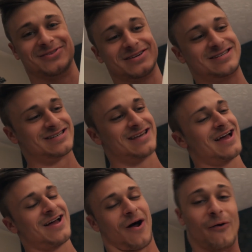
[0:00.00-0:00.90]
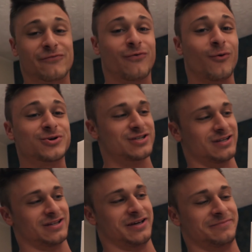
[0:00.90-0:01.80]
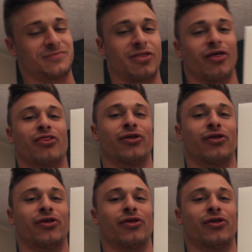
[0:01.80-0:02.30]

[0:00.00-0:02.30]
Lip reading: So this is, unfortunately, the